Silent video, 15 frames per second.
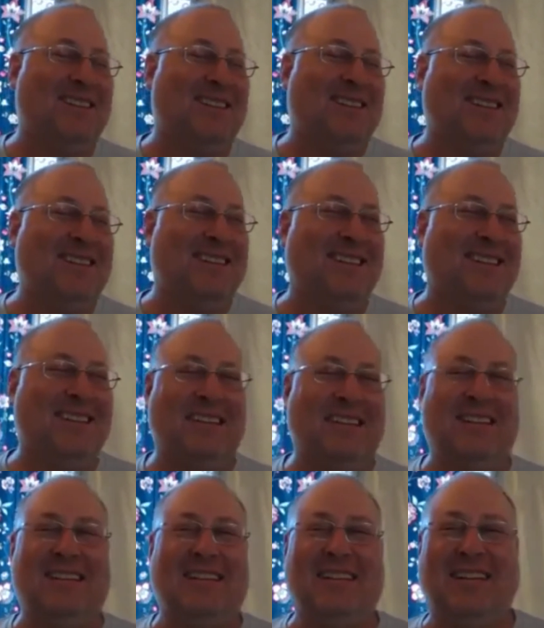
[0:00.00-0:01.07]
I you, I
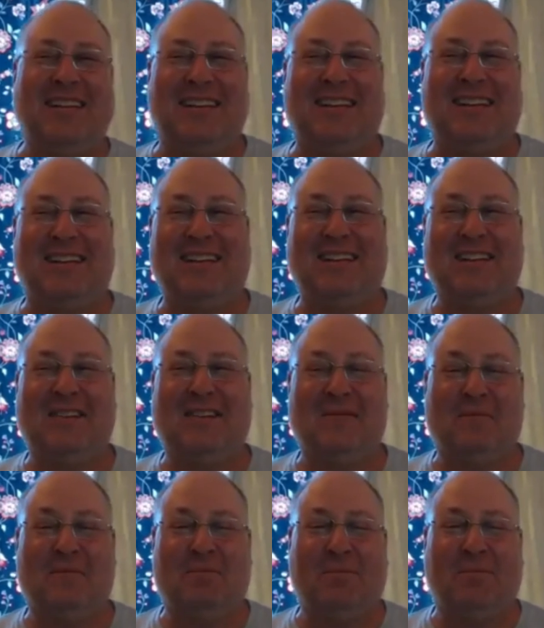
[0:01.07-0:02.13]
you.
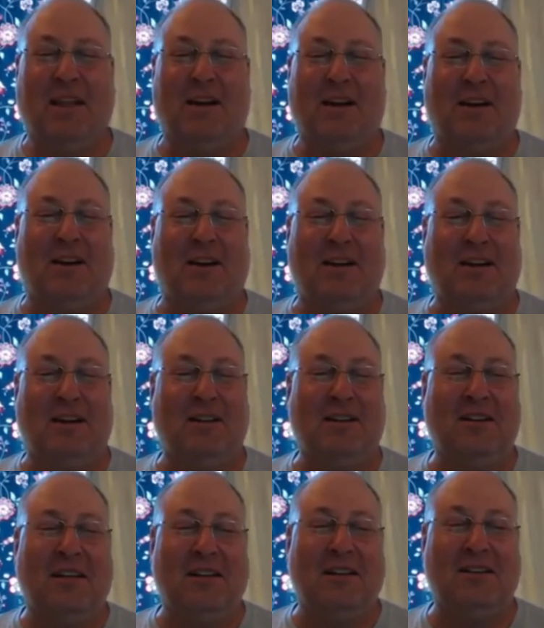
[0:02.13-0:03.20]
Oh, he's so
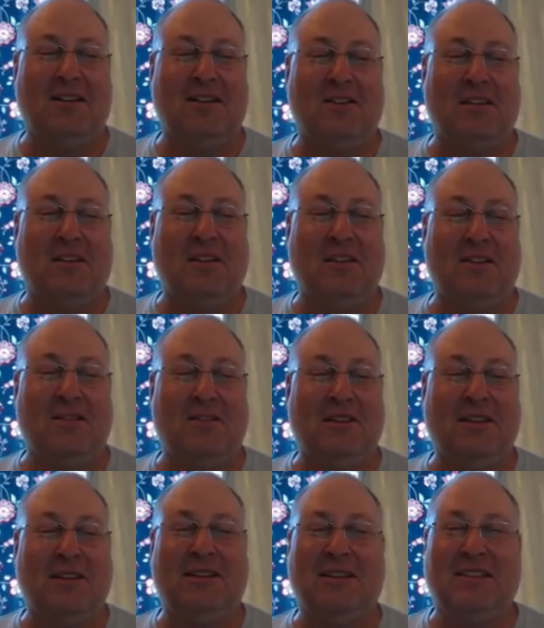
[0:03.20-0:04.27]
cute. It's my way of
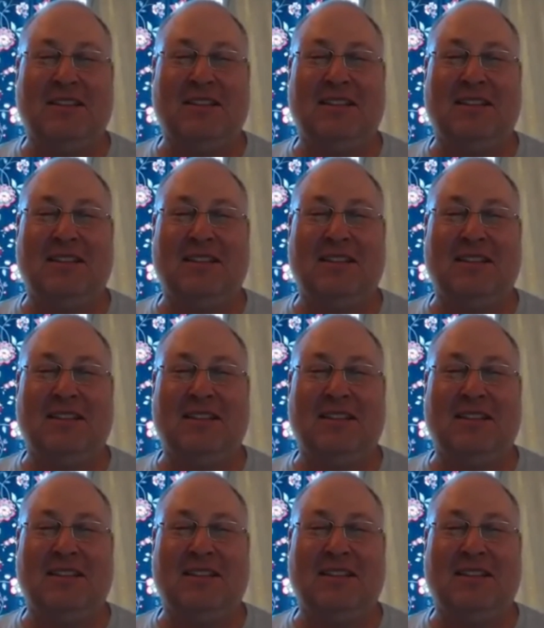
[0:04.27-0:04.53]
things.